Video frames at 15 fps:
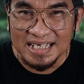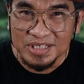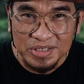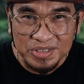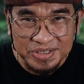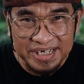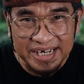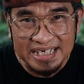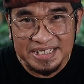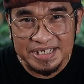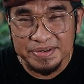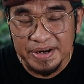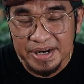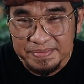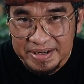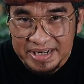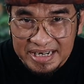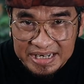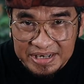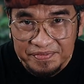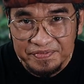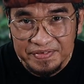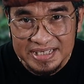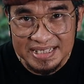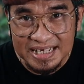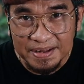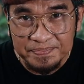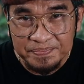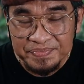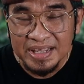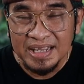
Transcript: Let's go to the next requirement, the visa.